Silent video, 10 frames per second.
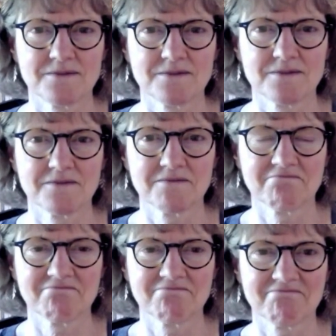
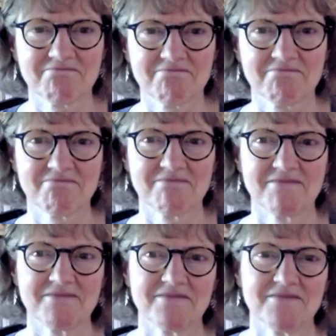
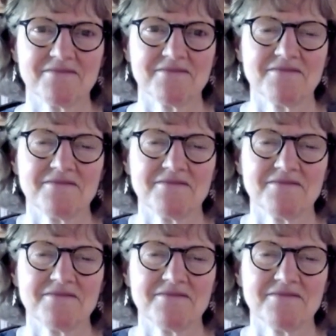(silence)